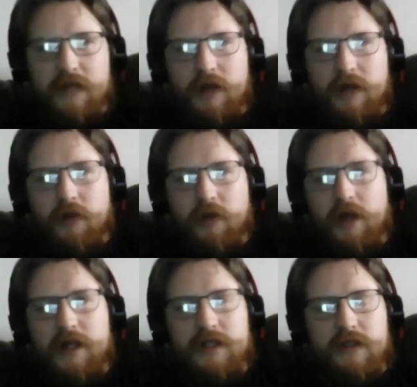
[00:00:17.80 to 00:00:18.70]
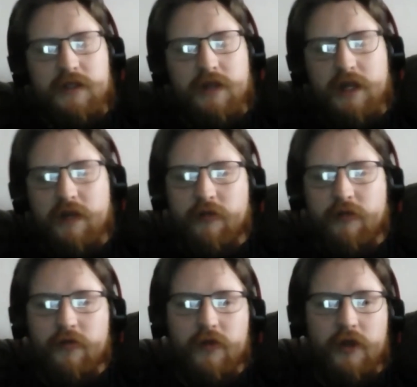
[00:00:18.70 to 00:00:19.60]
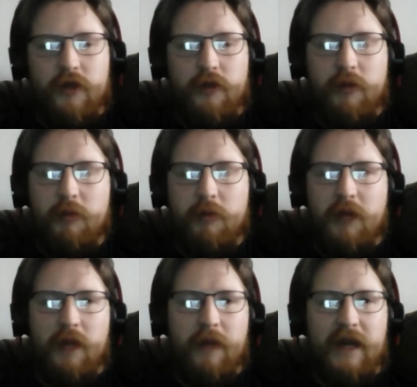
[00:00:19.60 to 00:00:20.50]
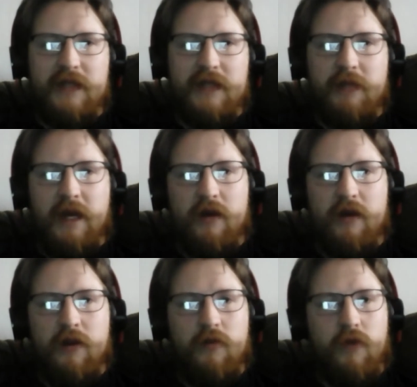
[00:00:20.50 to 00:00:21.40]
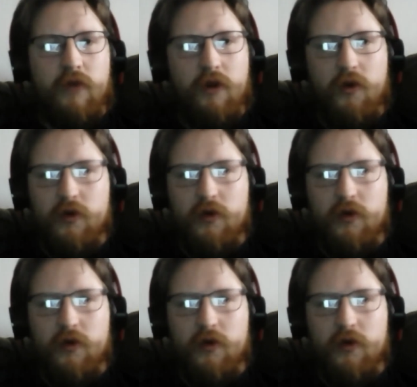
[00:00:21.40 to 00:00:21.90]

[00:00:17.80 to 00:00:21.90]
product, do you think, of, maybe playing back to back on the road?